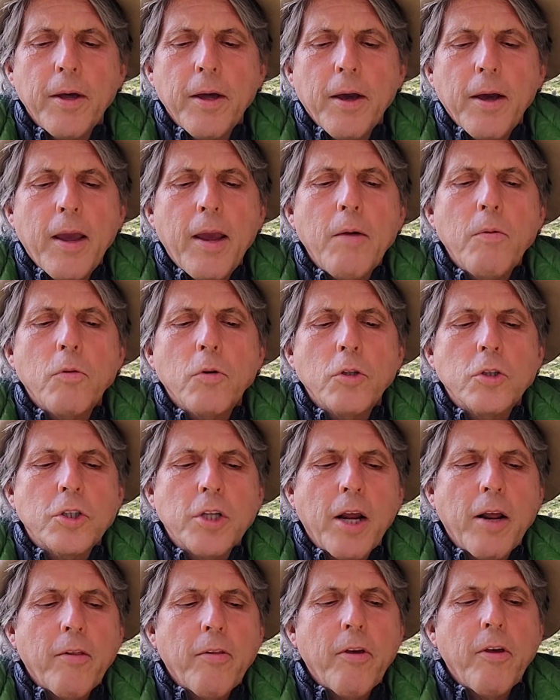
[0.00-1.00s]
He will
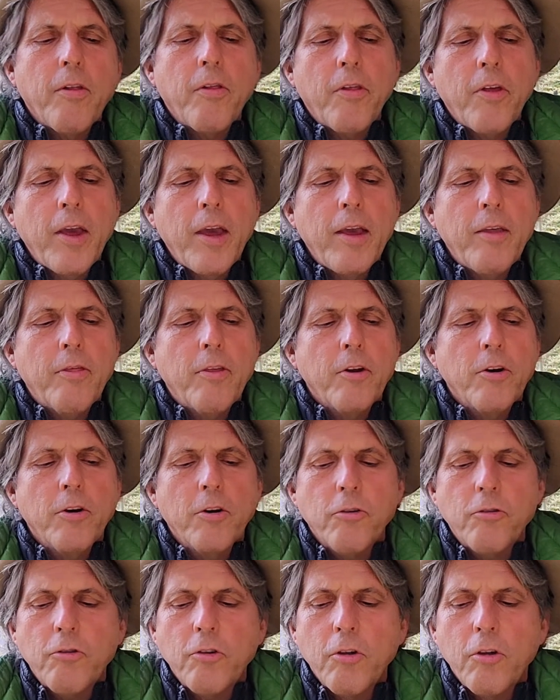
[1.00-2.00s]
gently lead the
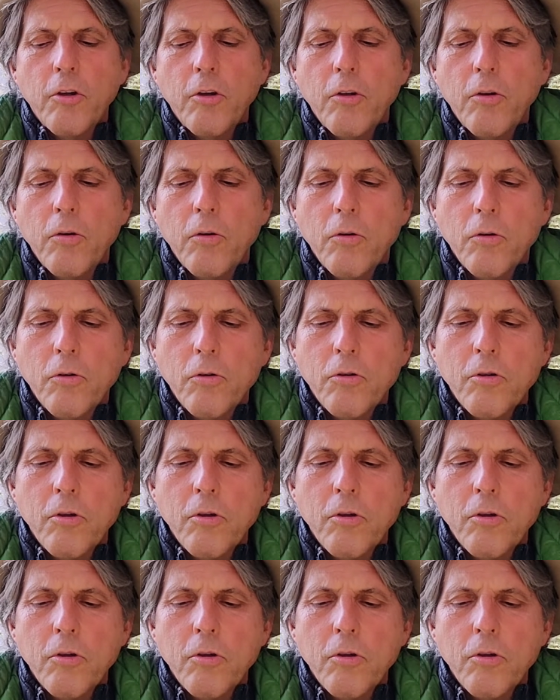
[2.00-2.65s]
nursing ewes.